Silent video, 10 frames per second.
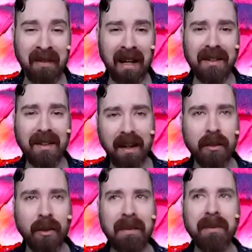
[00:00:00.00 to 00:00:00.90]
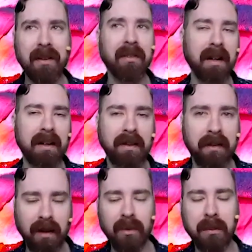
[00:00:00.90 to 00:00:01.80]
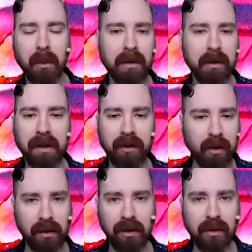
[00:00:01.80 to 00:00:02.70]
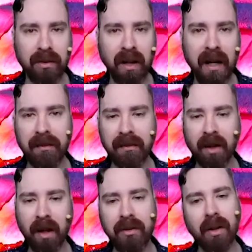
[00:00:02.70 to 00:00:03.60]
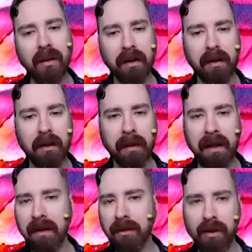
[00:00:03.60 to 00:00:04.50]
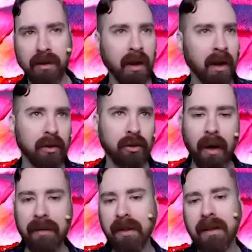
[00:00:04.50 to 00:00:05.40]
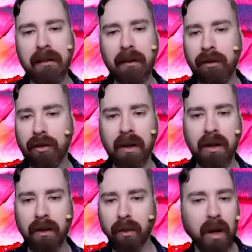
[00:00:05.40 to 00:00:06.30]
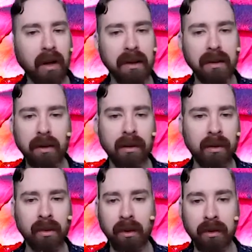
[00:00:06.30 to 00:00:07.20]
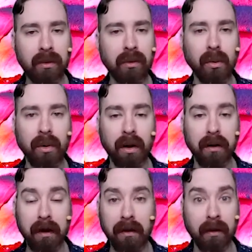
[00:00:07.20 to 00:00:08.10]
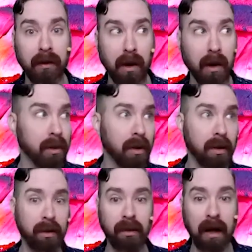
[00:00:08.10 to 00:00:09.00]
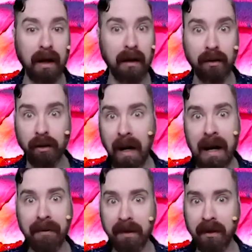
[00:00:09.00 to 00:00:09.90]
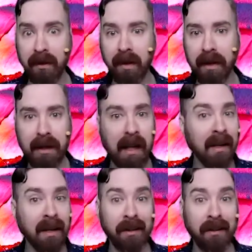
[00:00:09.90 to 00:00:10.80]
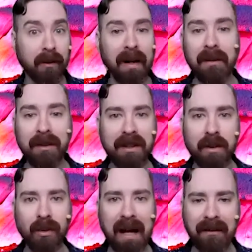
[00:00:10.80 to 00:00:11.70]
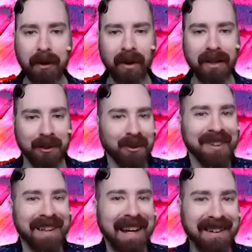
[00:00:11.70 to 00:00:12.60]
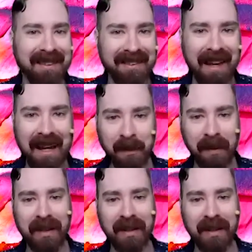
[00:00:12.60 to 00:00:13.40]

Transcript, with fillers: And in graphic design is so important because you, you kind of touched on it a little bit. As you're driving down the street or walking through a store, there's logos and graphic design surrounding you everywhere. You really can't escape it.